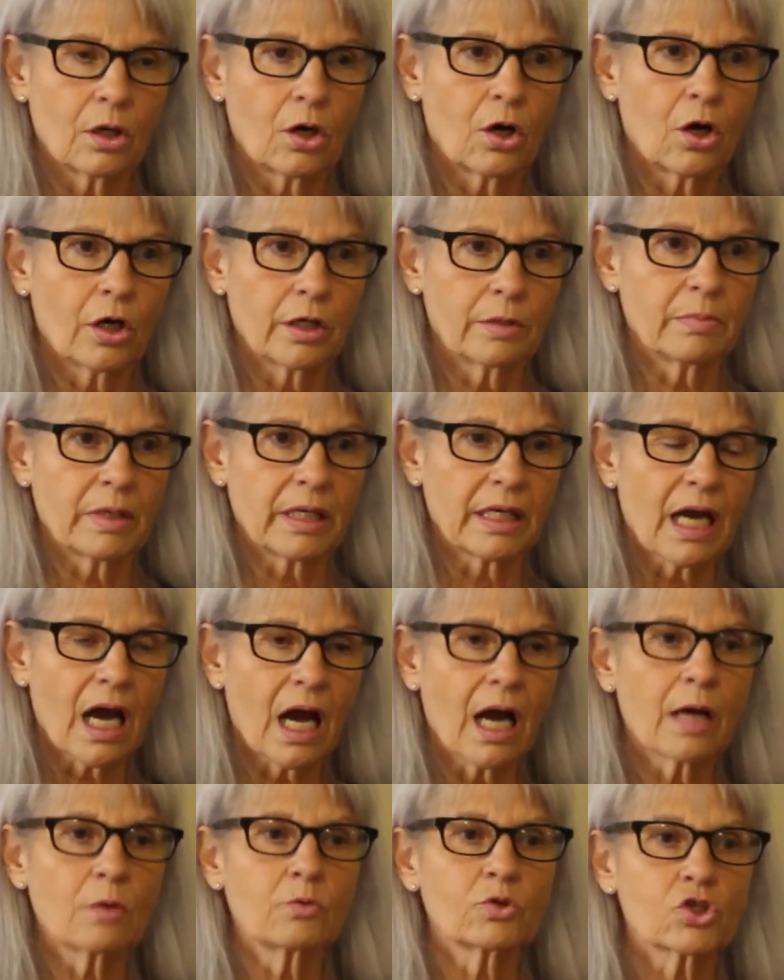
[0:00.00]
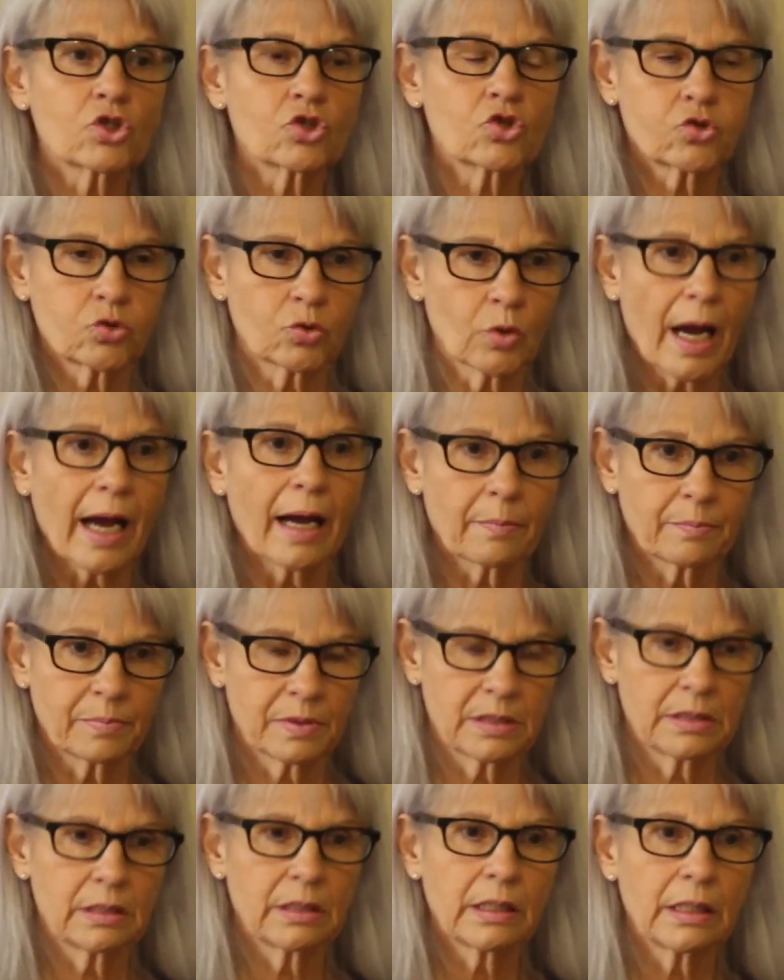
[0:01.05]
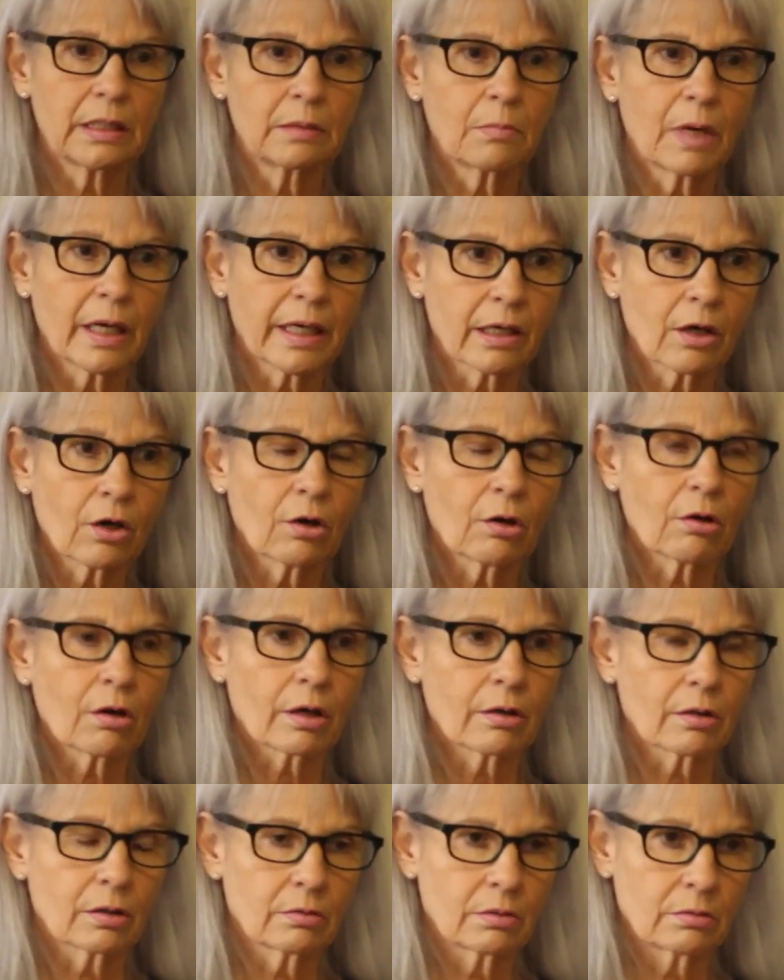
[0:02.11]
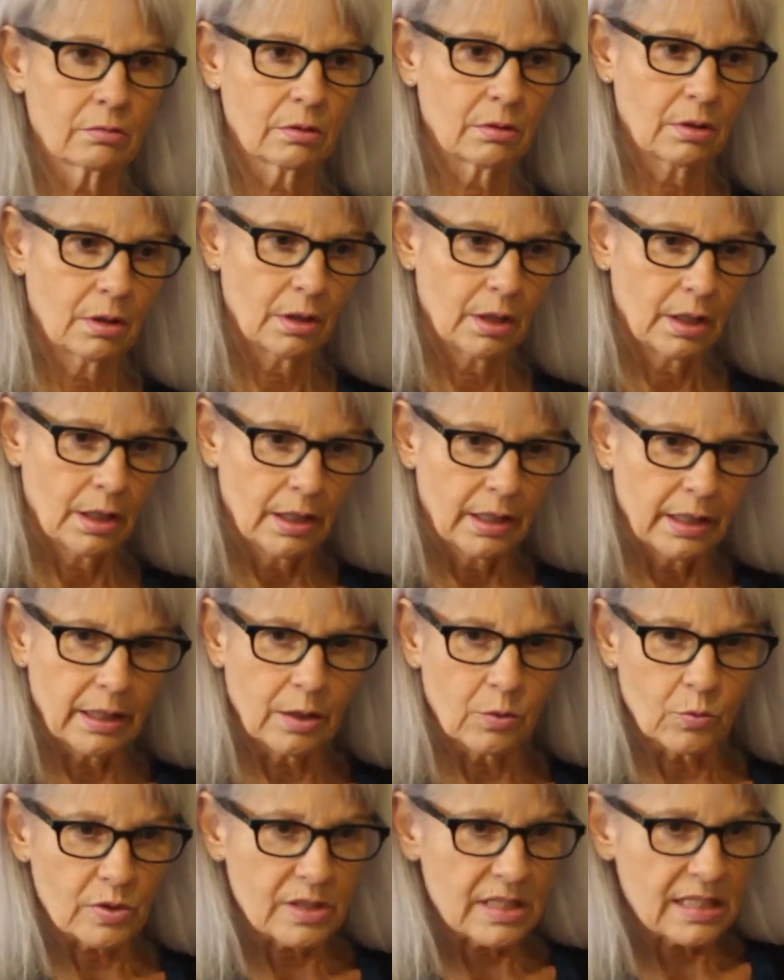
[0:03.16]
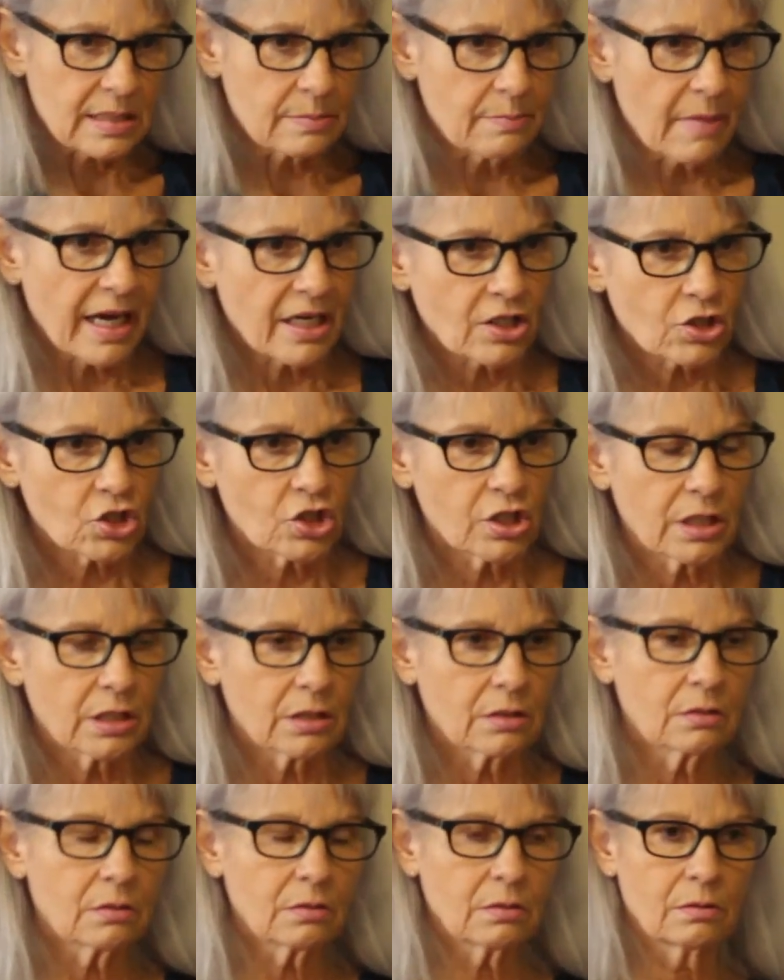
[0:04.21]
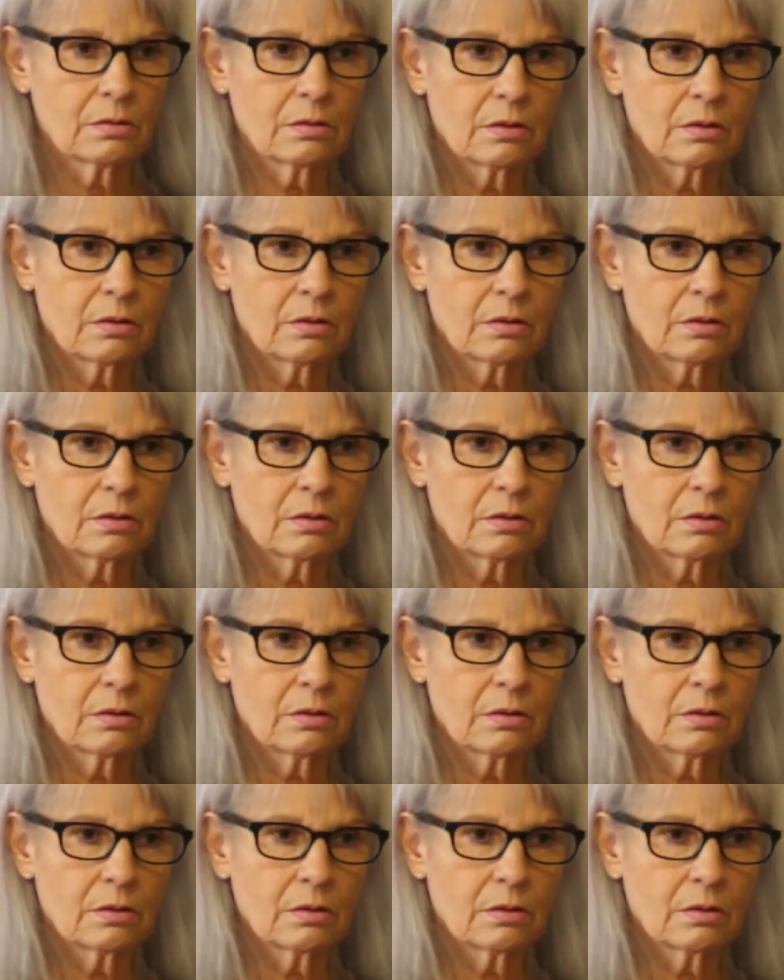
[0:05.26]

on me. I was trapped in my car. It was smashed in.